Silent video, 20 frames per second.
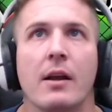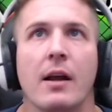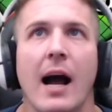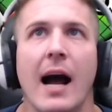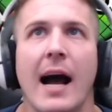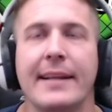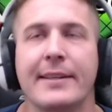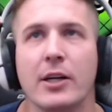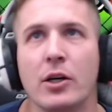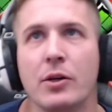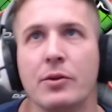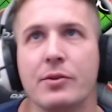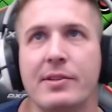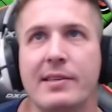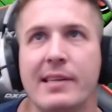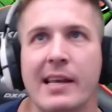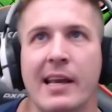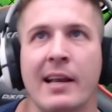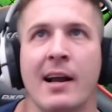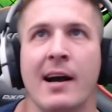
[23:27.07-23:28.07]
I don't
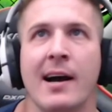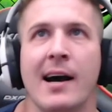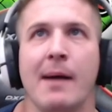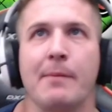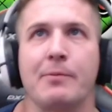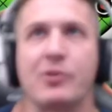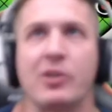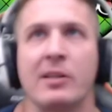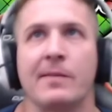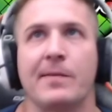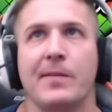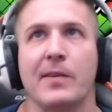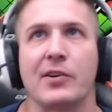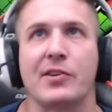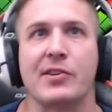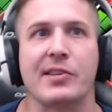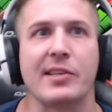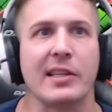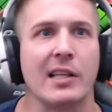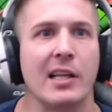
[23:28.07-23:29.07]
see an option for
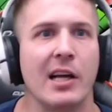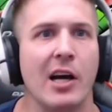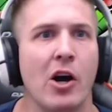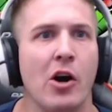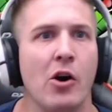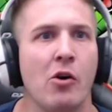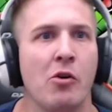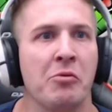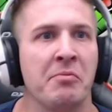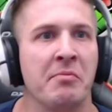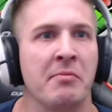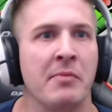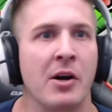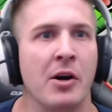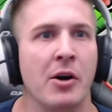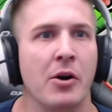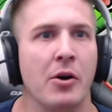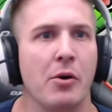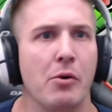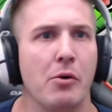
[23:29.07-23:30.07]
slow
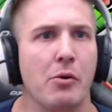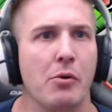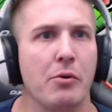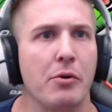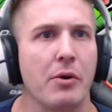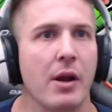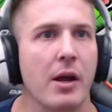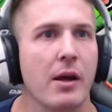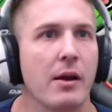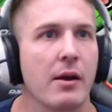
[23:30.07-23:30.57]
mode.